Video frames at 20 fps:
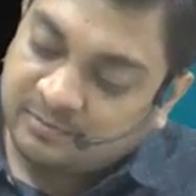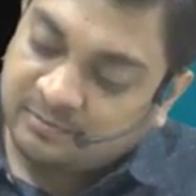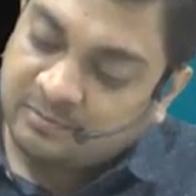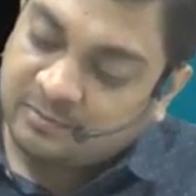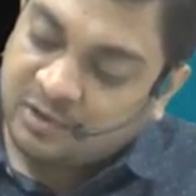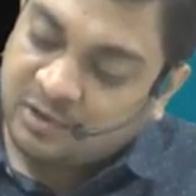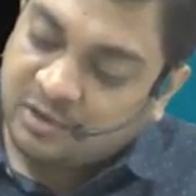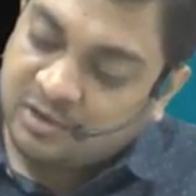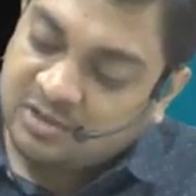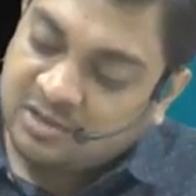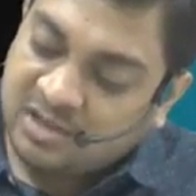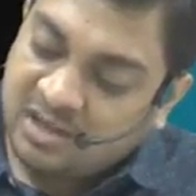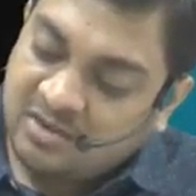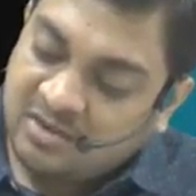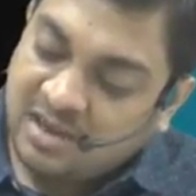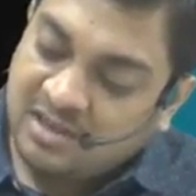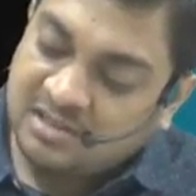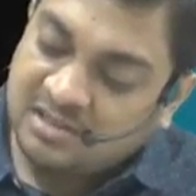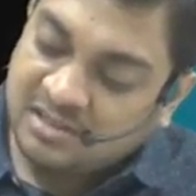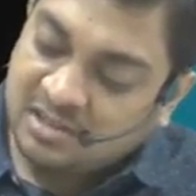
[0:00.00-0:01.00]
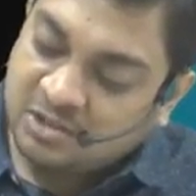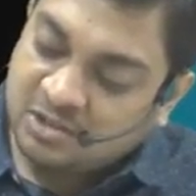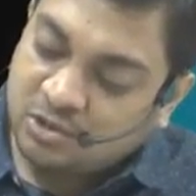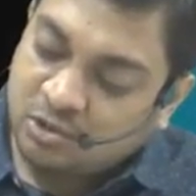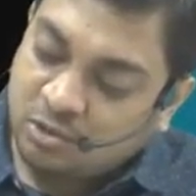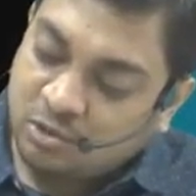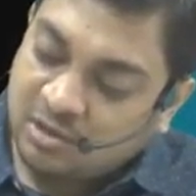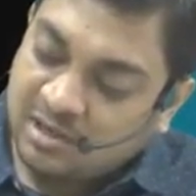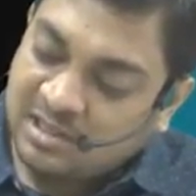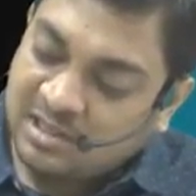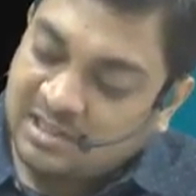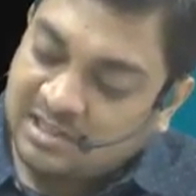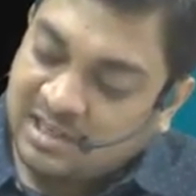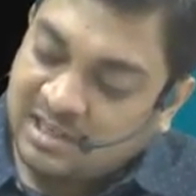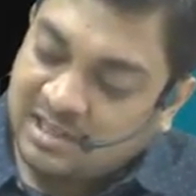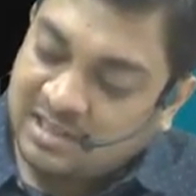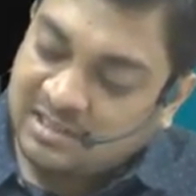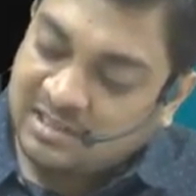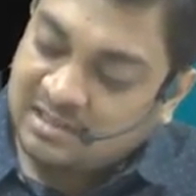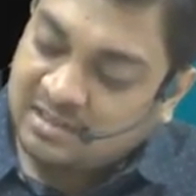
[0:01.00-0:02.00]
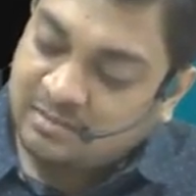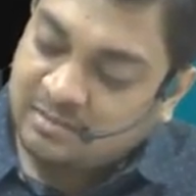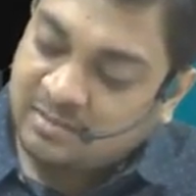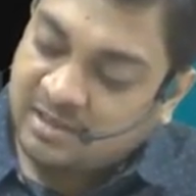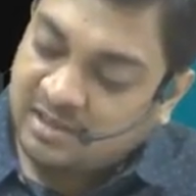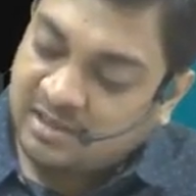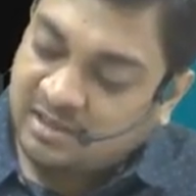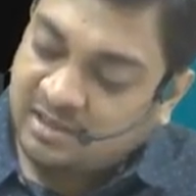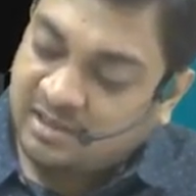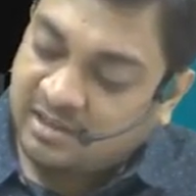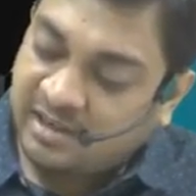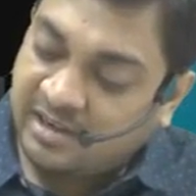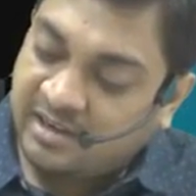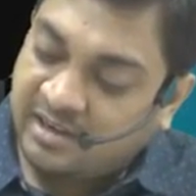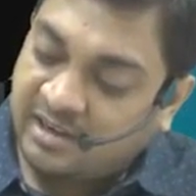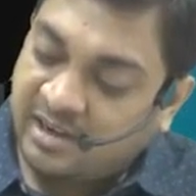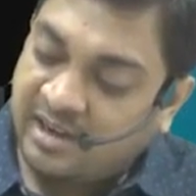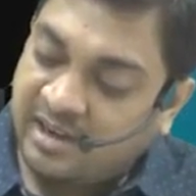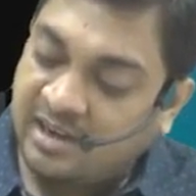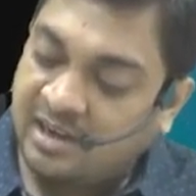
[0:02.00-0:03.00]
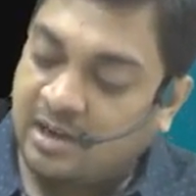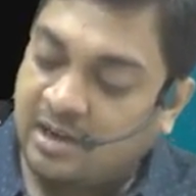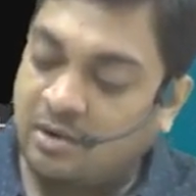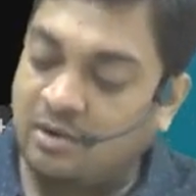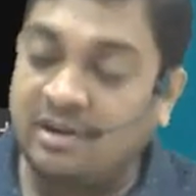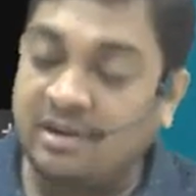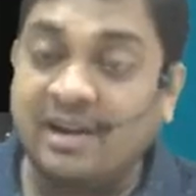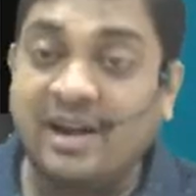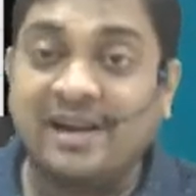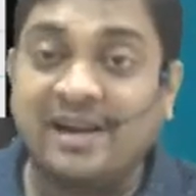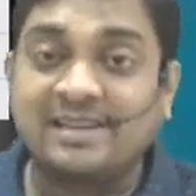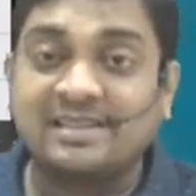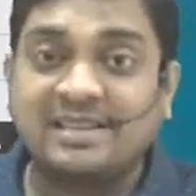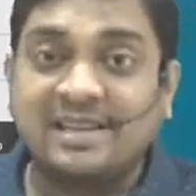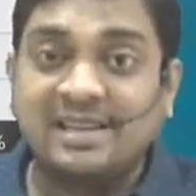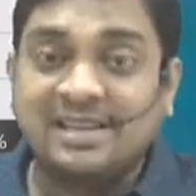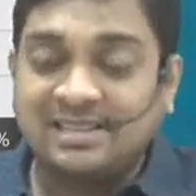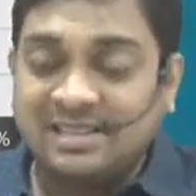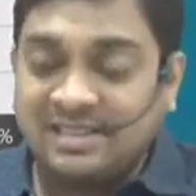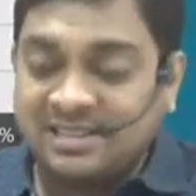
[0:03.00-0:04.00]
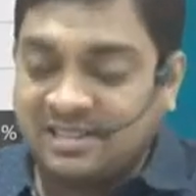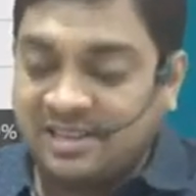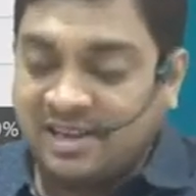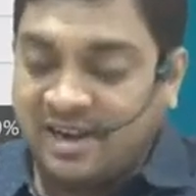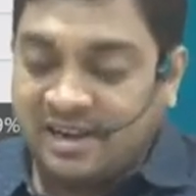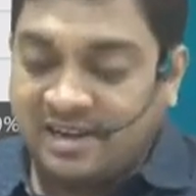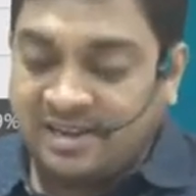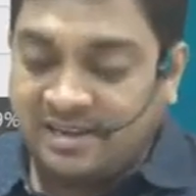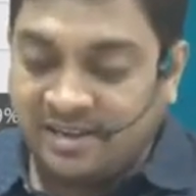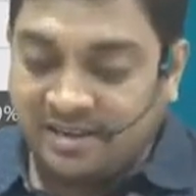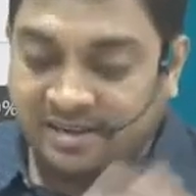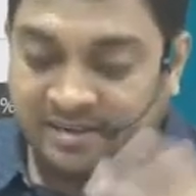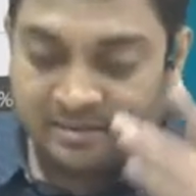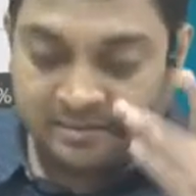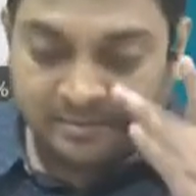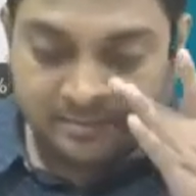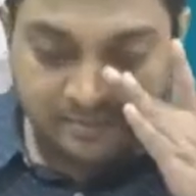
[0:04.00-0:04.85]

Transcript: because they have asked us total sales, but in trading account net sales is credited.